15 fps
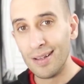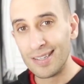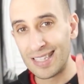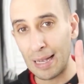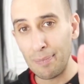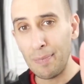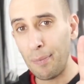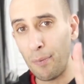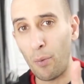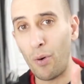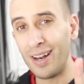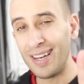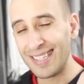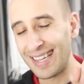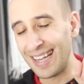Step number
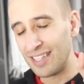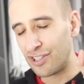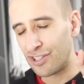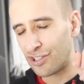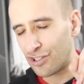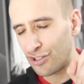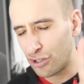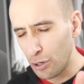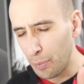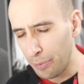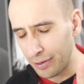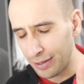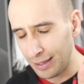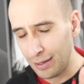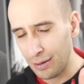one is get
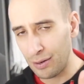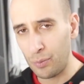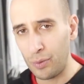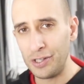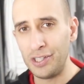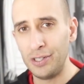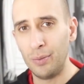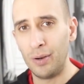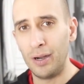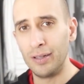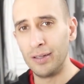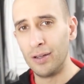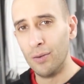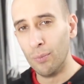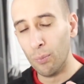super clear on what you
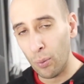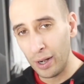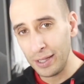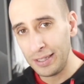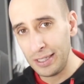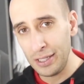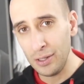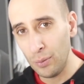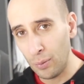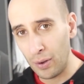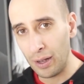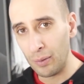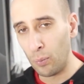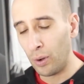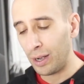want. What do you
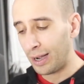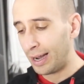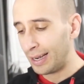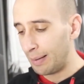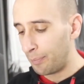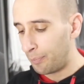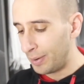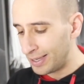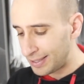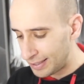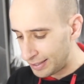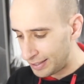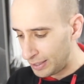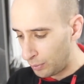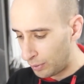want? What kind of
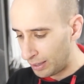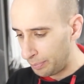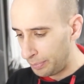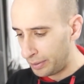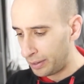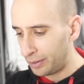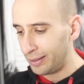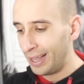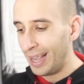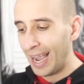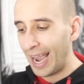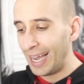business do you want to build?